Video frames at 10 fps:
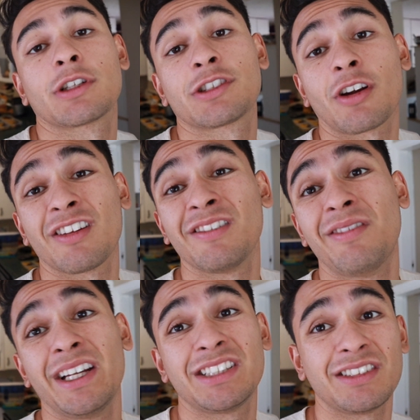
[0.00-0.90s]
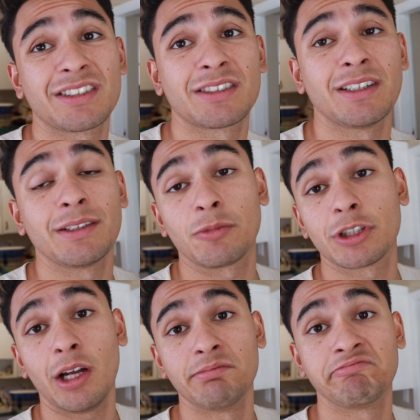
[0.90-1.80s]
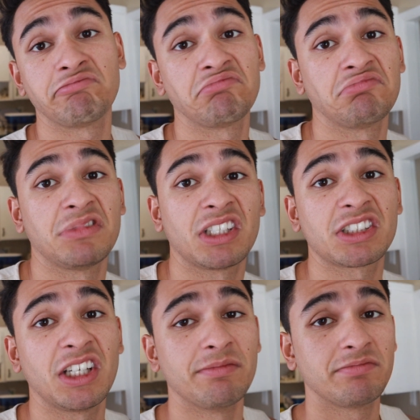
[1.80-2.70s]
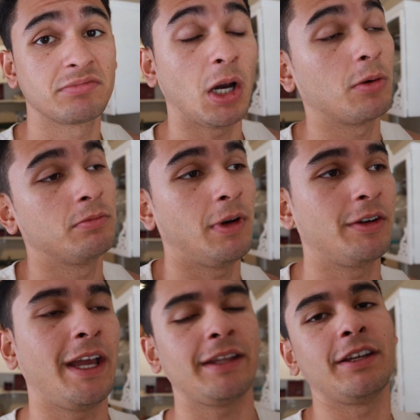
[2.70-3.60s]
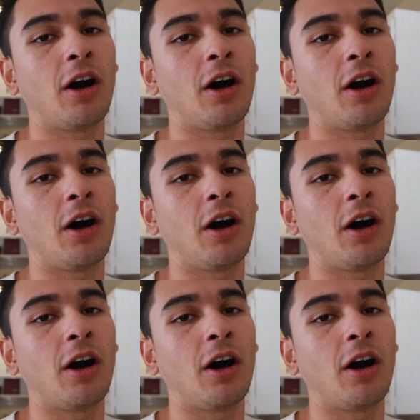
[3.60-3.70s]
gonna start on the veggies, and then we're done. And that's it. Oh, oh yeah, and the